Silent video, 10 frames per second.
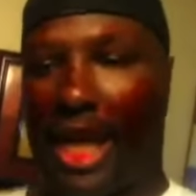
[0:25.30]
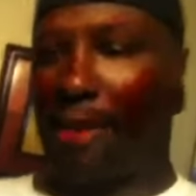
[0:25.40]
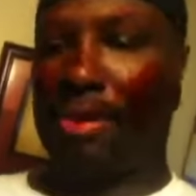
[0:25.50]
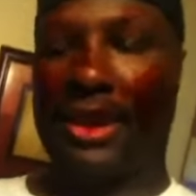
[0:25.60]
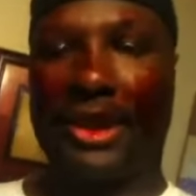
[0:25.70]

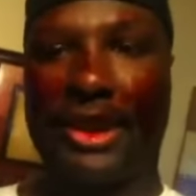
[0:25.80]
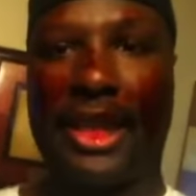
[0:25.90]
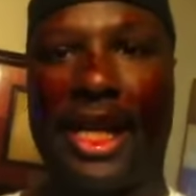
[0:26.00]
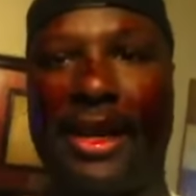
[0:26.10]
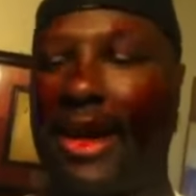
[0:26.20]
I beat the
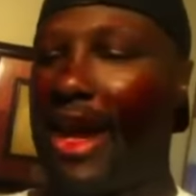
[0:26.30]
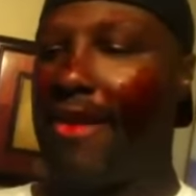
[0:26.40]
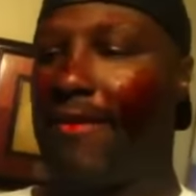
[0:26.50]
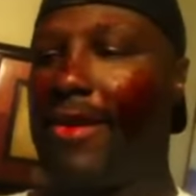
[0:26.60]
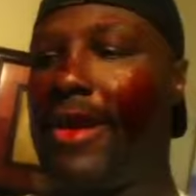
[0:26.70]
shit out of
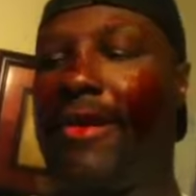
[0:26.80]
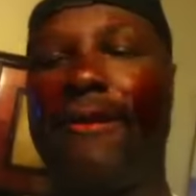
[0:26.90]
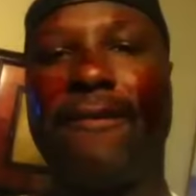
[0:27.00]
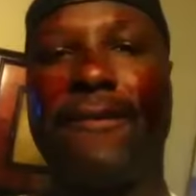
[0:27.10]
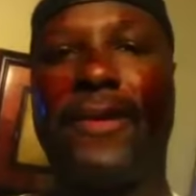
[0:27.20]
every
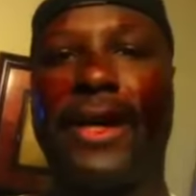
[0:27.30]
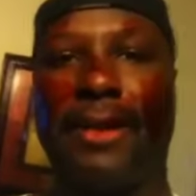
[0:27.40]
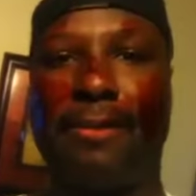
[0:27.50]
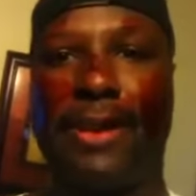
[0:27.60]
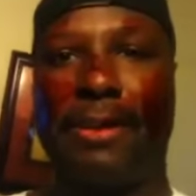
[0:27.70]

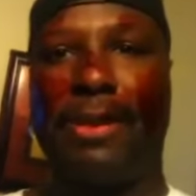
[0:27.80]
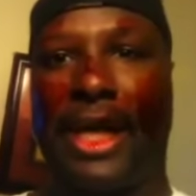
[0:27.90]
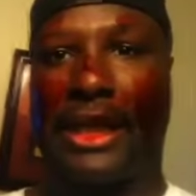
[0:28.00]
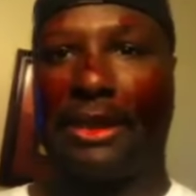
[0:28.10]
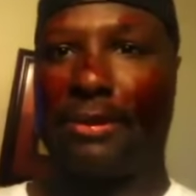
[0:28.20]
fucking bee
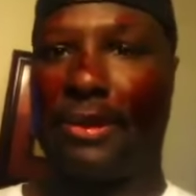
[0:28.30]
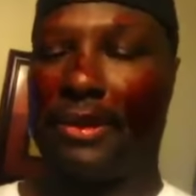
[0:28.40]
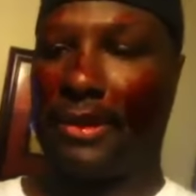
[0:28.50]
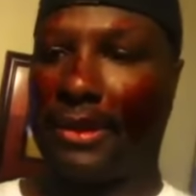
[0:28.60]
possible.